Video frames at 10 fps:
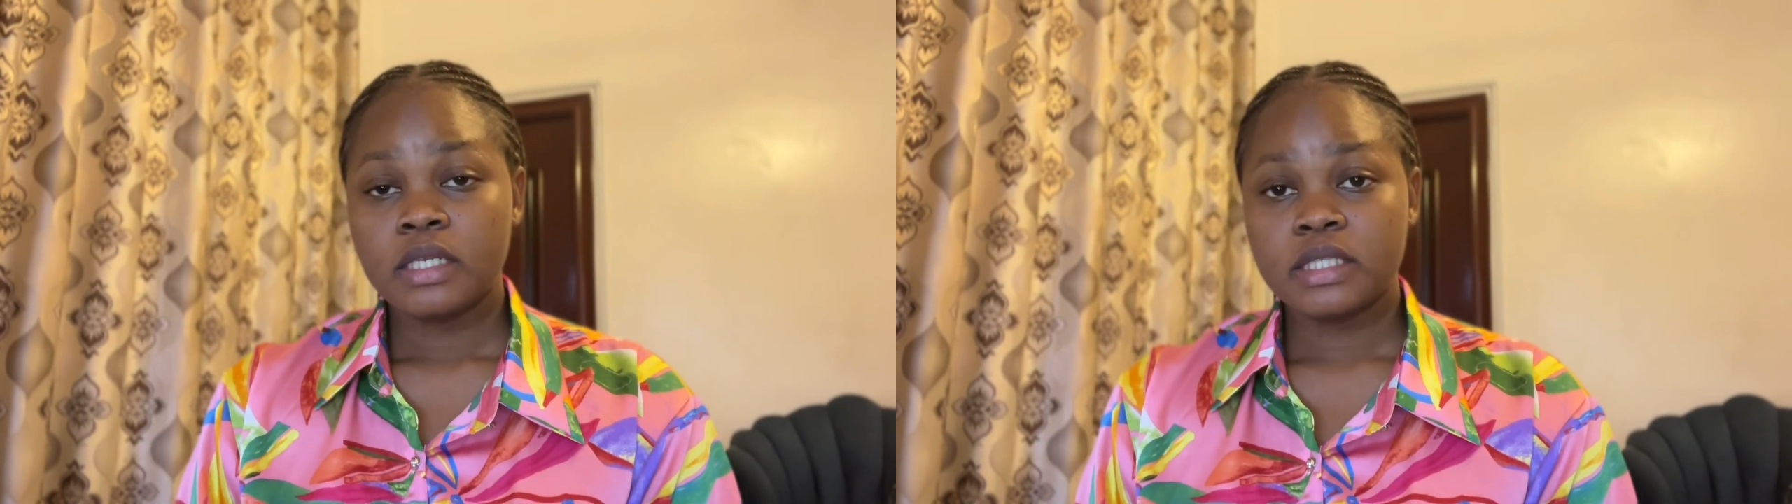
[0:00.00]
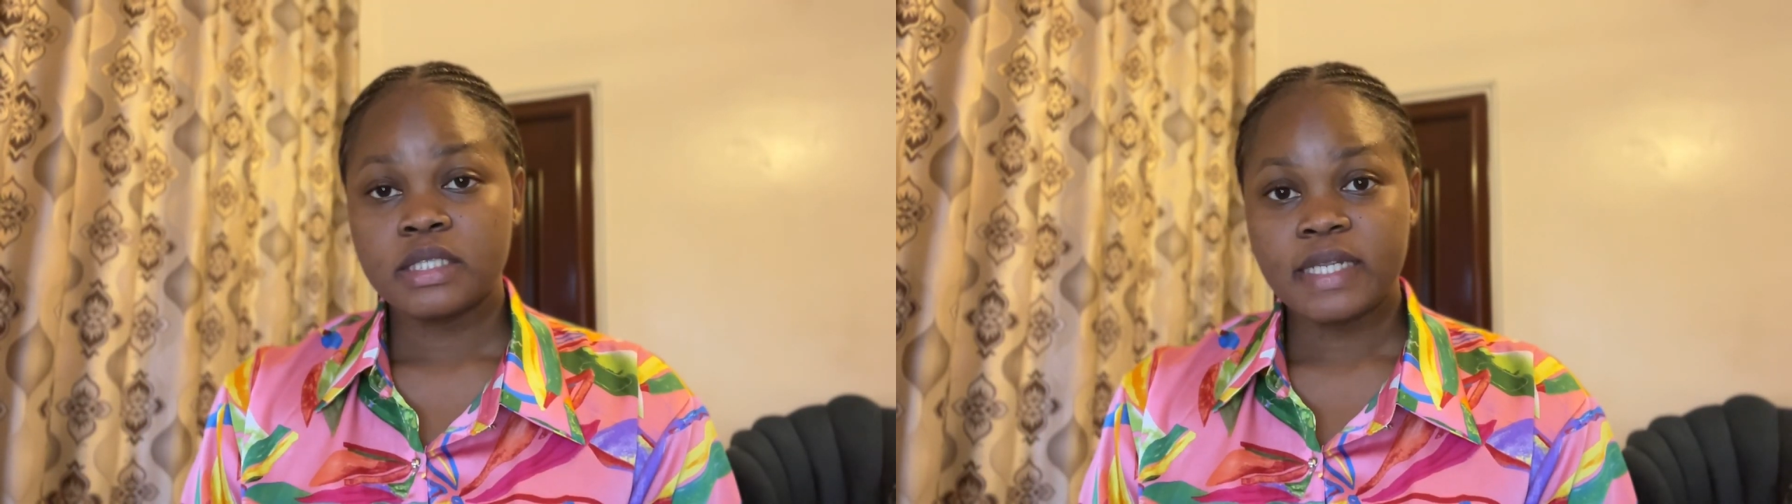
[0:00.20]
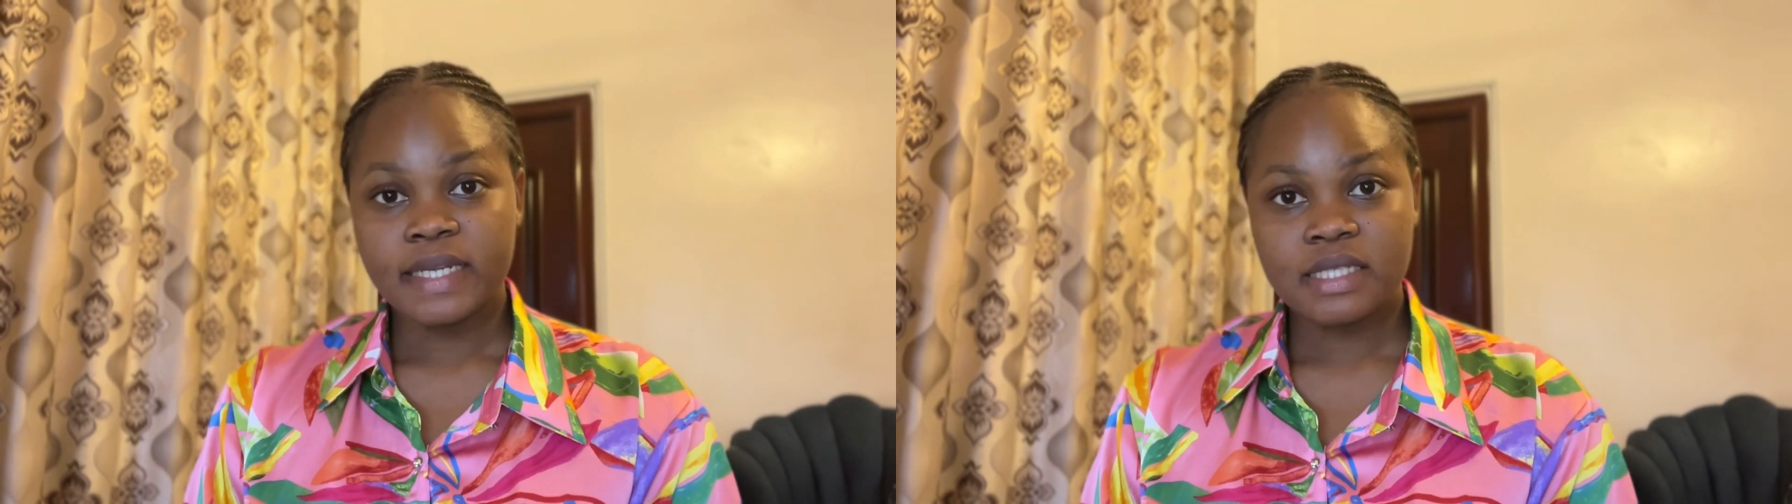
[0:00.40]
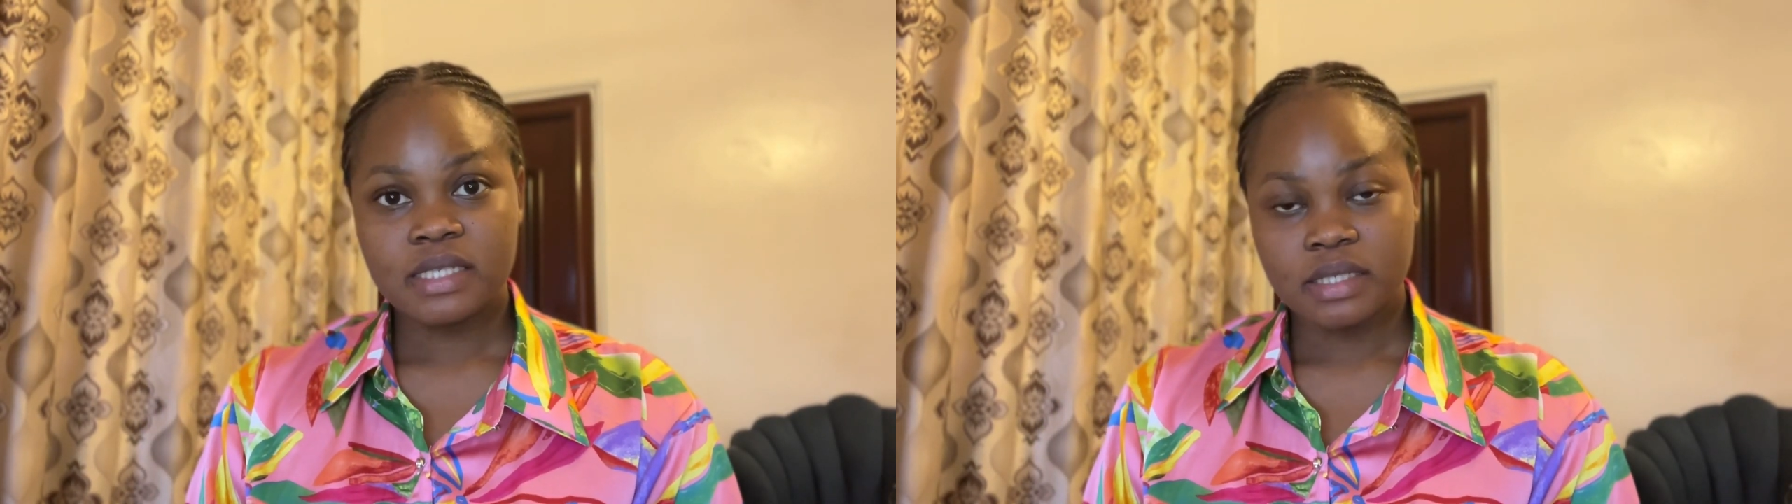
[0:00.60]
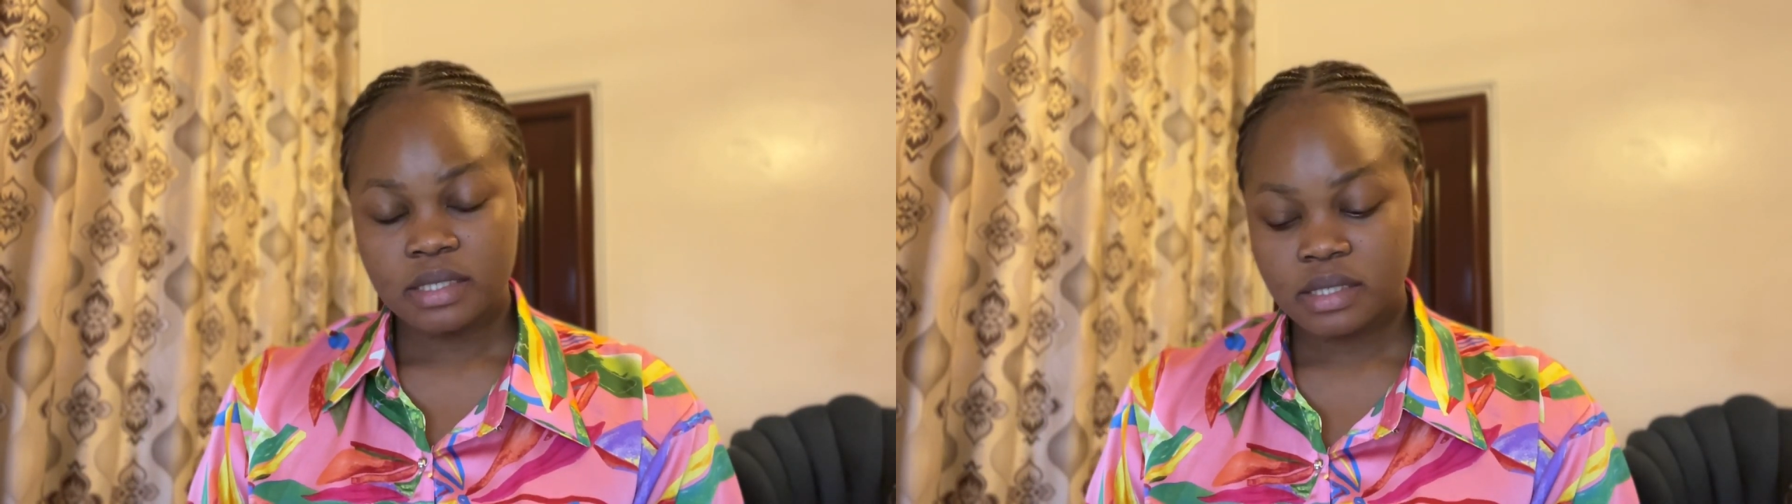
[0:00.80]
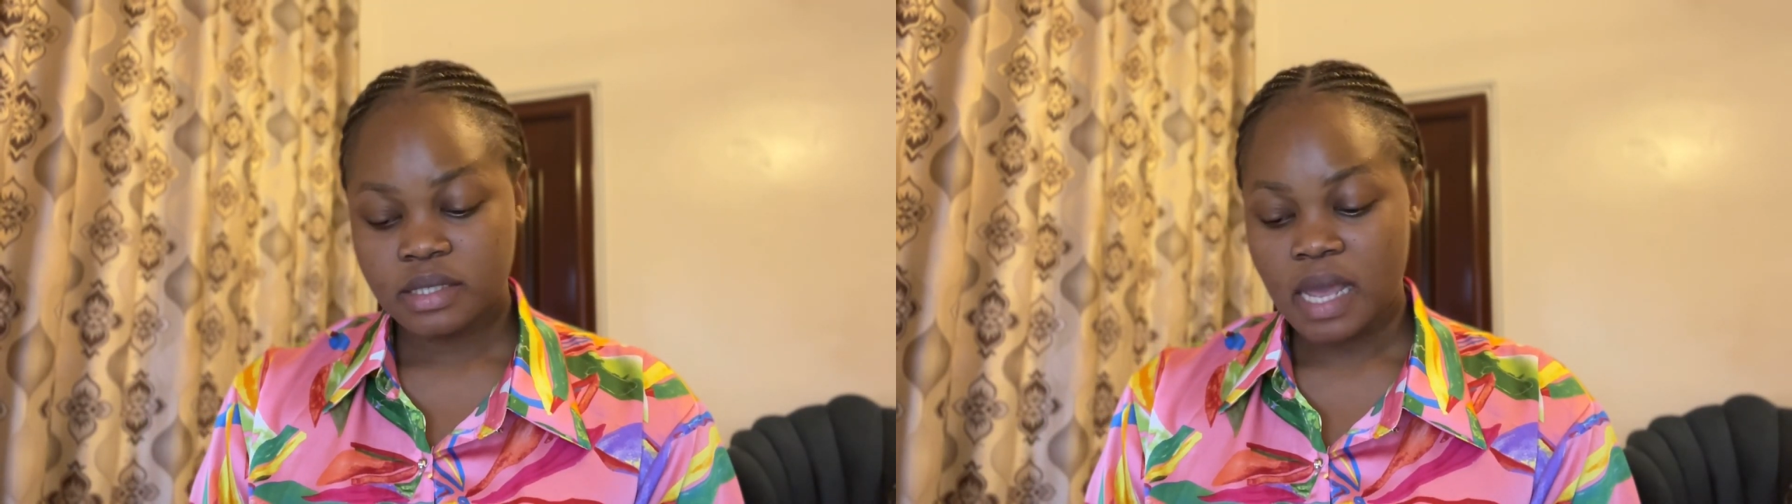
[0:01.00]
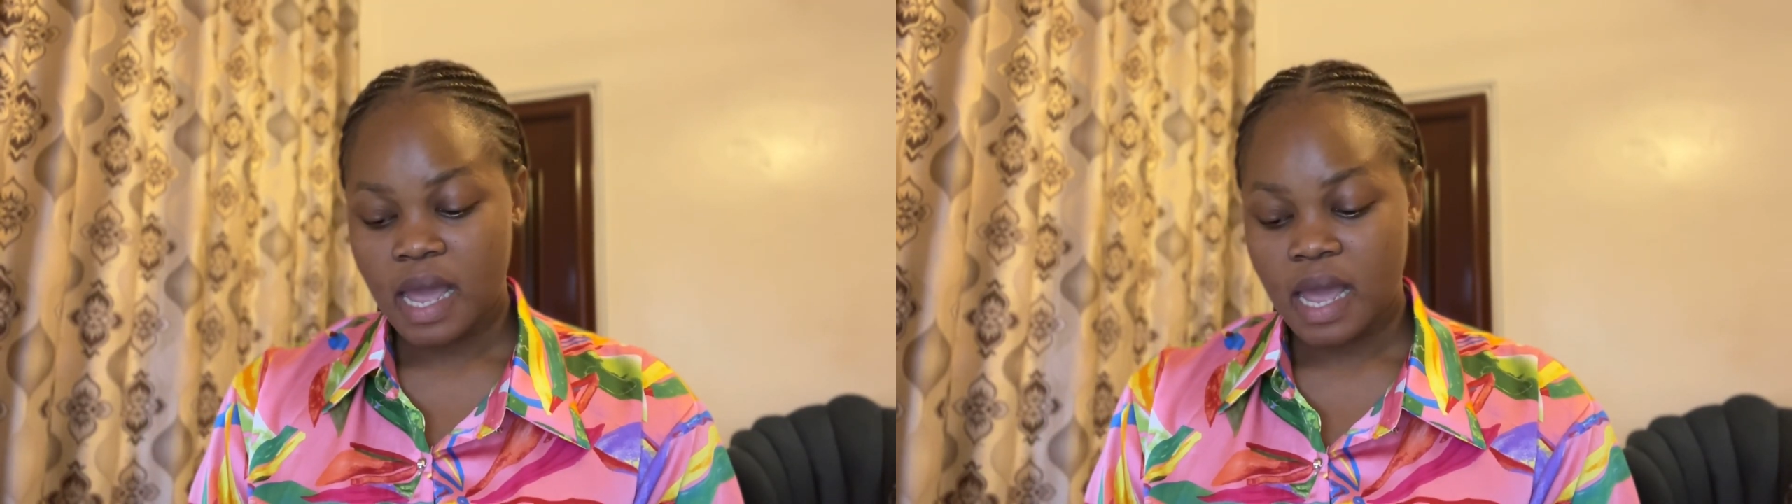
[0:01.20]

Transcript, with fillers: the dentist